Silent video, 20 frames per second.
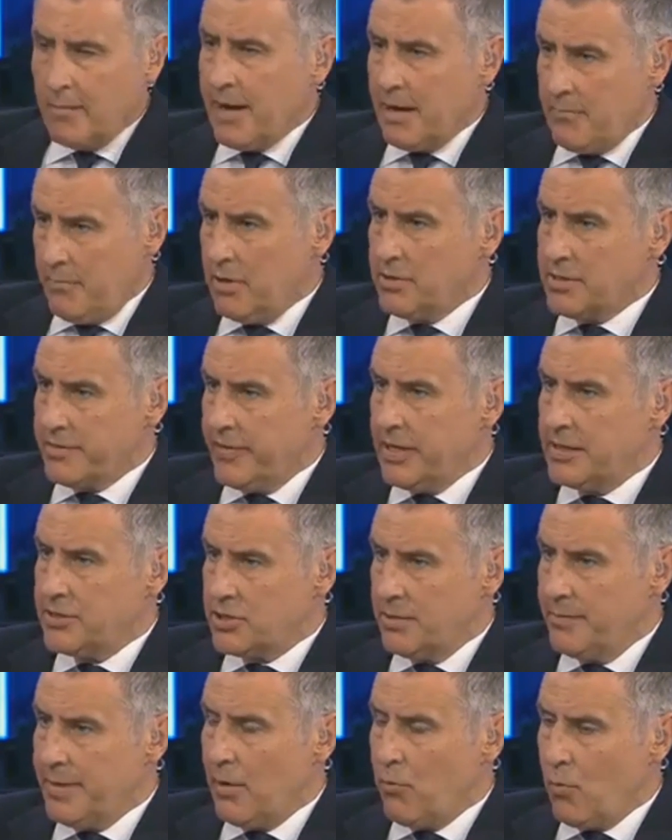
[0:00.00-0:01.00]
about
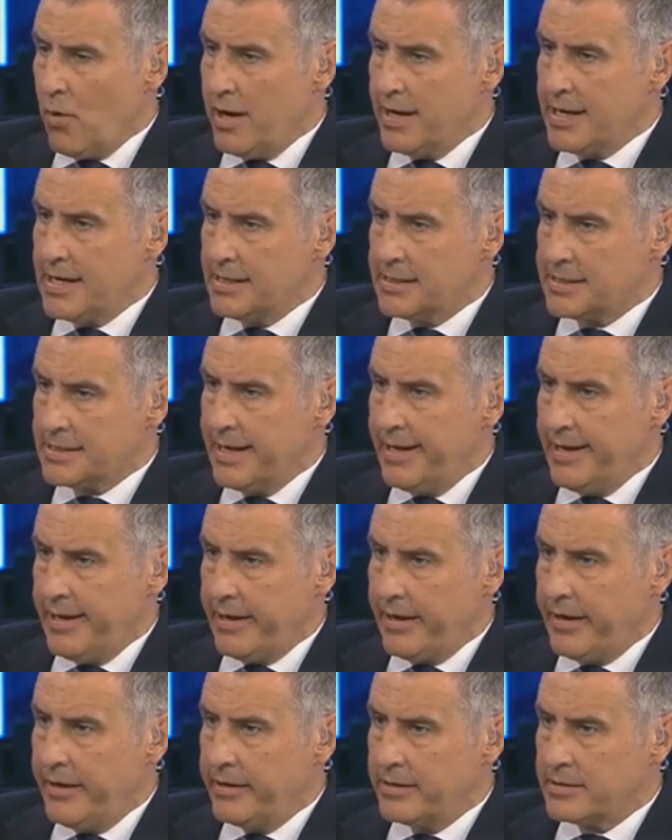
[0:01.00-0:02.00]
motivation, about why he's
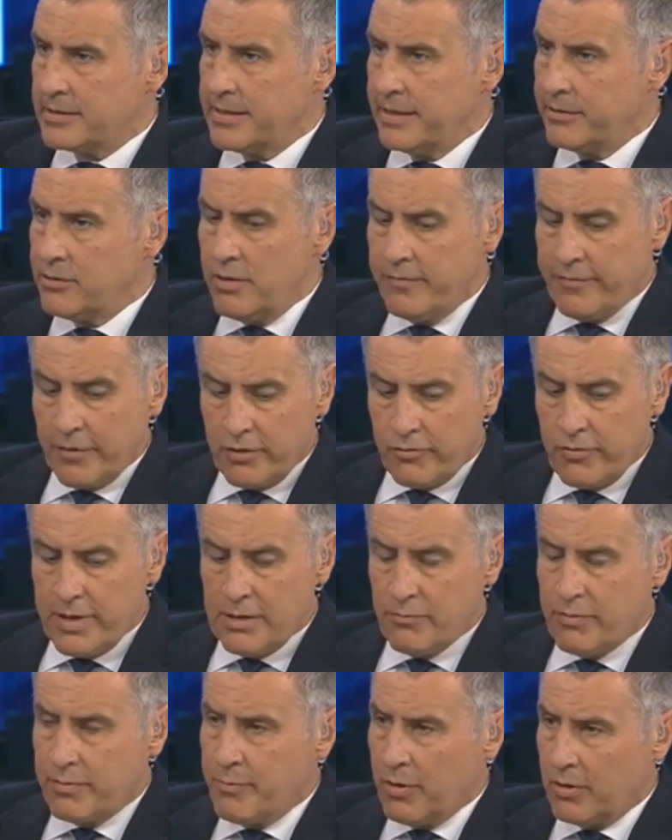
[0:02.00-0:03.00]
saying it. Now, you've
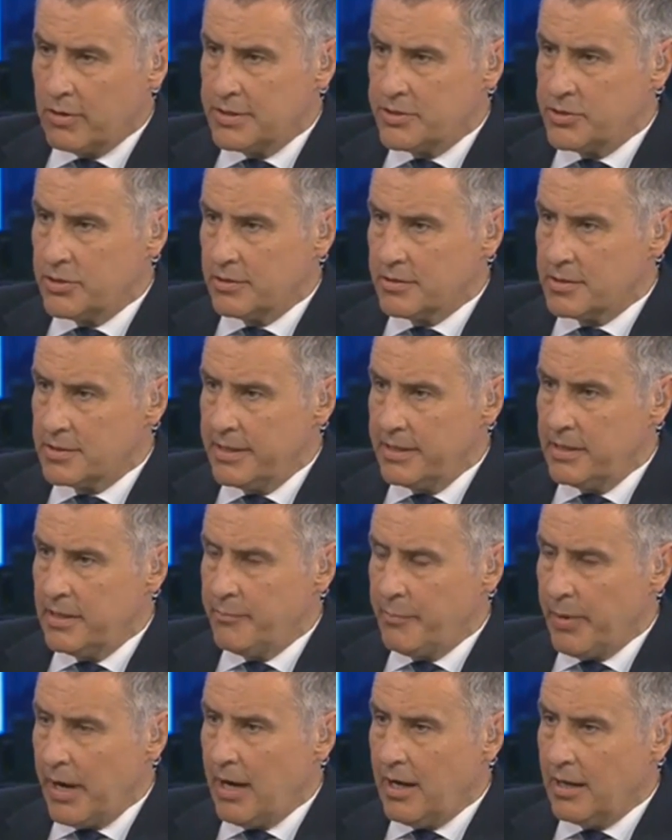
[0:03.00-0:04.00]
agreed with Boris Johnson in the
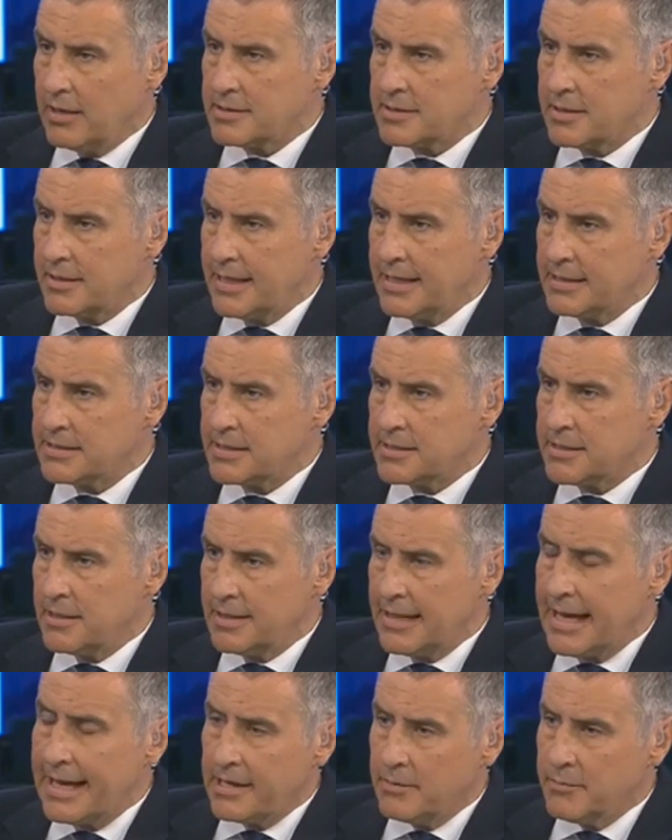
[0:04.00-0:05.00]
past that he has a
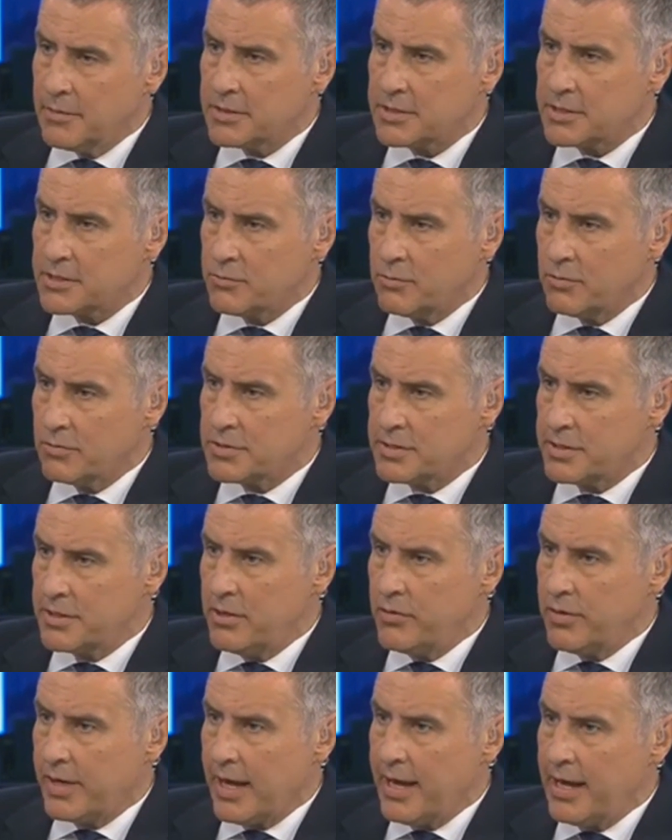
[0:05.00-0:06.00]
certain animus towards the
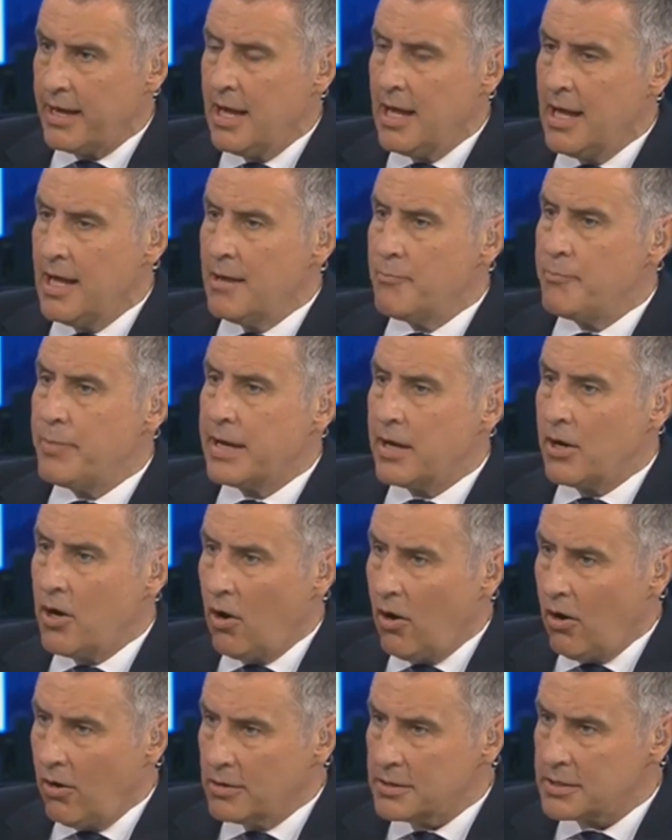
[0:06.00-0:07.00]
UK
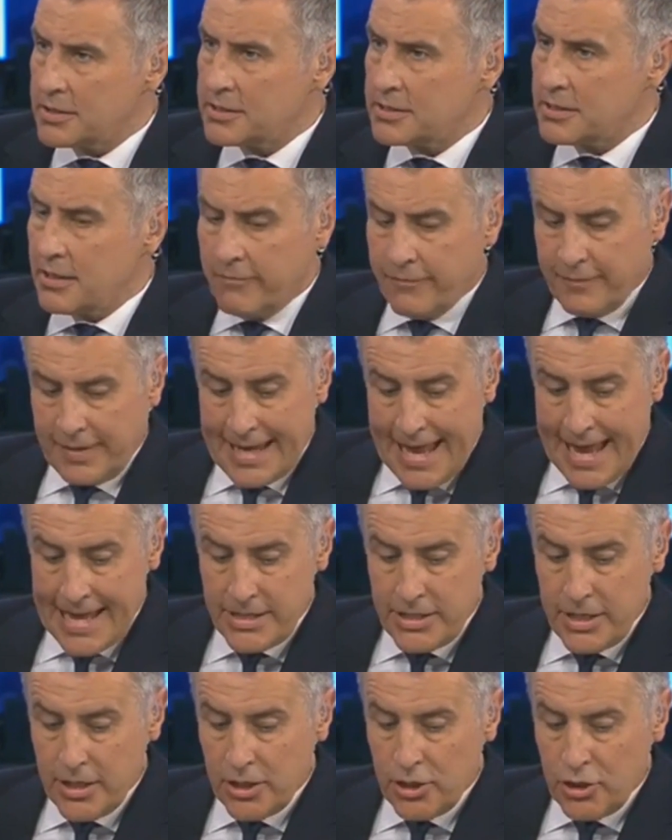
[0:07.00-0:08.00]
because of Kenya